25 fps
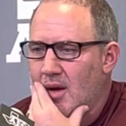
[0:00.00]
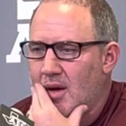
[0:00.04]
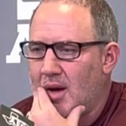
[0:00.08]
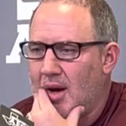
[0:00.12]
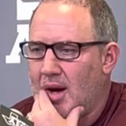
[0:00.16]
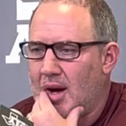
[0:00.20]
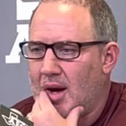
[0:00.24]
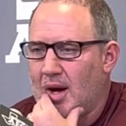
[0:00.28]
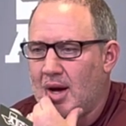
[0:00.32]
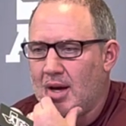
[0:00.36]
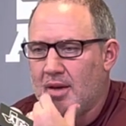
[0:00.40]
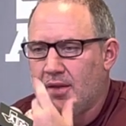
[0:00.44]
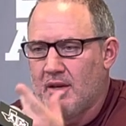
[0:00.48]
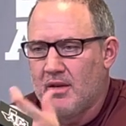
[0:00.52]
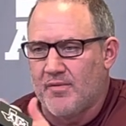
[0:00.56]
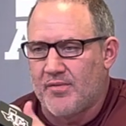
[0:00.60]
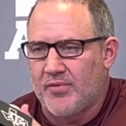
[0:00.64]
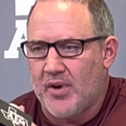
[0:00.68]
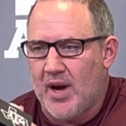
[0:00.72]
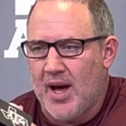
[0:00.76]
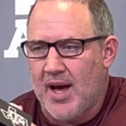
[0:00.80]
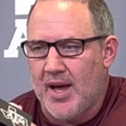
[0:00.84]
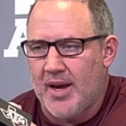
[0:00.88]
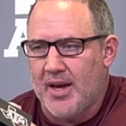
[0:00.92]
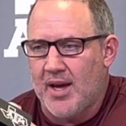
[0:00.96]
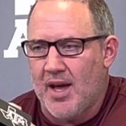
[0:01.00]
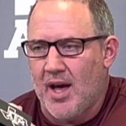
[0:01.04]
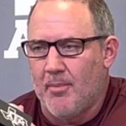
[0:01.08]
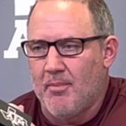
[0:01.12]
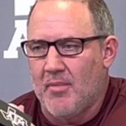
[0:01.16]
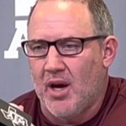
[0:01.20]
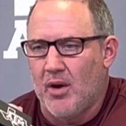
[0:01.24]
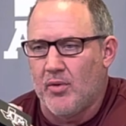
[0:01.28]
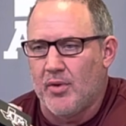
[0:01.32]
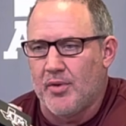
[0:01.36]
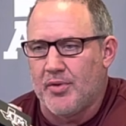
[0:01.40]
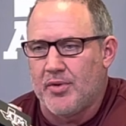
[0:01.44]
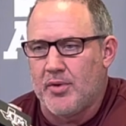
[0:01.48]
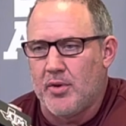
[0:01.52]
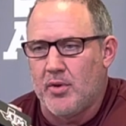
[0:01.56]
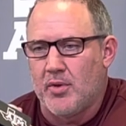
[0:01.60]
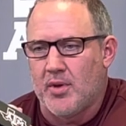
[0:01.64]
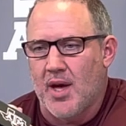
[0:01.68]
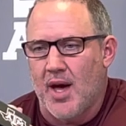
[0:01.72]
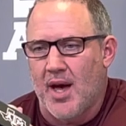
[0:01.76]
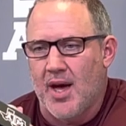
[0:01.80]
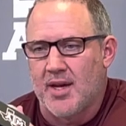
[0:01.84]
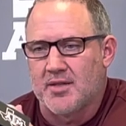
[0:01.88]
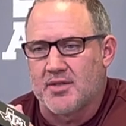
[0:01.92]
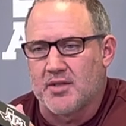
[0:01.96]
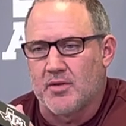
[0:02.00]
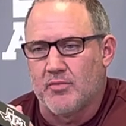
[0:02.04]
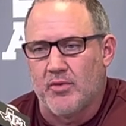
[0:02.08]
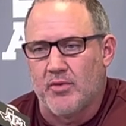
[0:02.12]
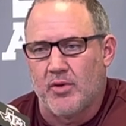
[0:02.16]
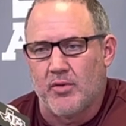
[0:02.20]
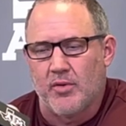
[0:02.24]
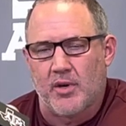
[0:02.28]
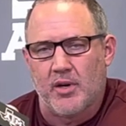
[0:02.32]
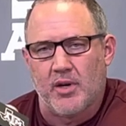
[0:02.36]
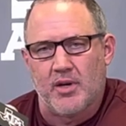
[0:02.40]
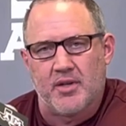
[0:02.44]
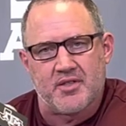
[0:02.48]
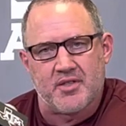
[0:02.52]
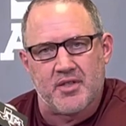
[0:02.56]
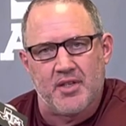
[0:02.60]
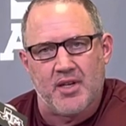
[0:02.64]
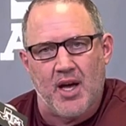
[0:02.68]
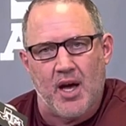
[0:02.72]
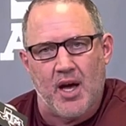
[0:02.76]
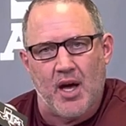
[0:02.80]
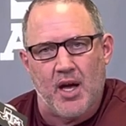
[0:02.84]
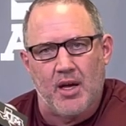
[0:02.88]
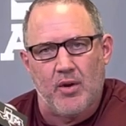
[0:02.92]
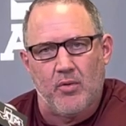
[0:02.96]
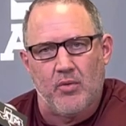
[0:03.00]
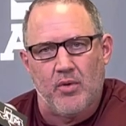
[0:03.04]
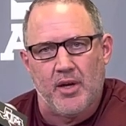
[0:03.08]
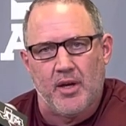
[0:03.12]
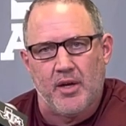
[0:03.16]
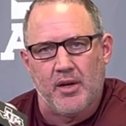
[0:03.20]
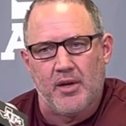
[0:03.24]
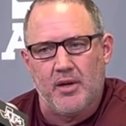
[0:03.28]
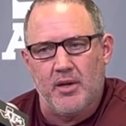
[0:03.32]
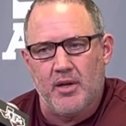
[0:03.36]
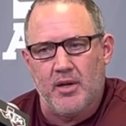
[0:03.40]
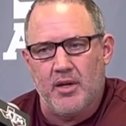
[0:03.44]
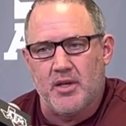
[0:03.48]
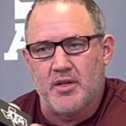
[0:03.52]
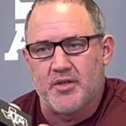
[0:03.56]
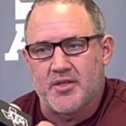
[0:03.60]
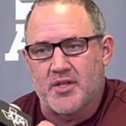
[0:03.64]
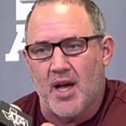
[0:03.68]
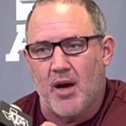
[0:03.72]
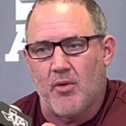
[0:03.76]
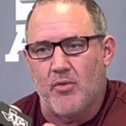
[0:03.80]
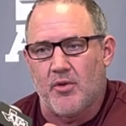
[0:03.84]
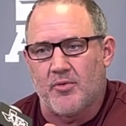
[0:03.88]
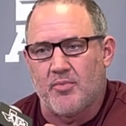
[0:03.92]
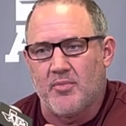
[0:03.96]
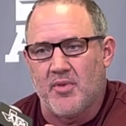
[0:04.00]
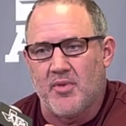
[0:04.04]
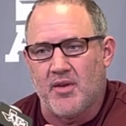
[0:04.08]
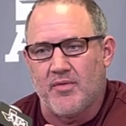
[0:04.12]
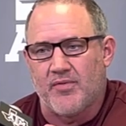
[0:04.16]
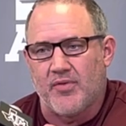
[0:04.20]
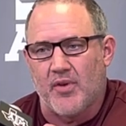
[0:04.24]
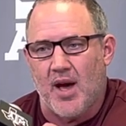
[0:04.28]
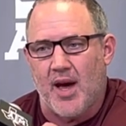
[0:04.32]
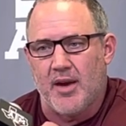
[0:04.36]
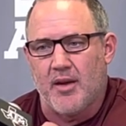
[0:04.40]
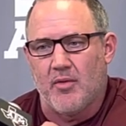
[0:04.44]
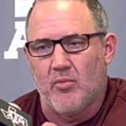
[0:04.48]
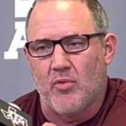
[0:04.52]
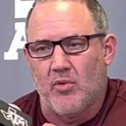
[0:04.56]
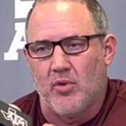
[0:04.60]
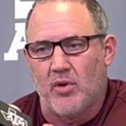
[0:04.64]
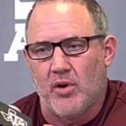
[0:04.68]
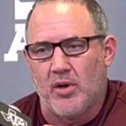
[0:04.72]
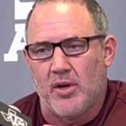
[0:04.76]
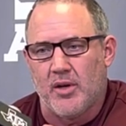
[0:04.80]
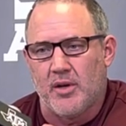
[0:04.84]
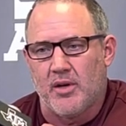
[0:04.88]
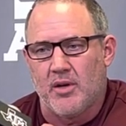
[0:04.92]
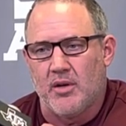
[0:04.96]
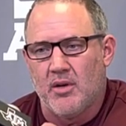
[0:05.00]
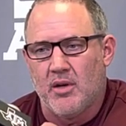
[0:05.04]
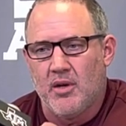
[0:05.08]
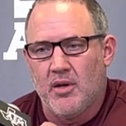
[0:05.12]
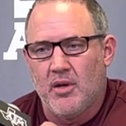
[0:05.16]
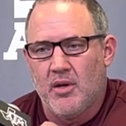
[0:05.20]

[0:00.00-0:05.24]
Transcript: And then Friday, I met with you guys, and we were going to see how he went. He shot with me Friday morning.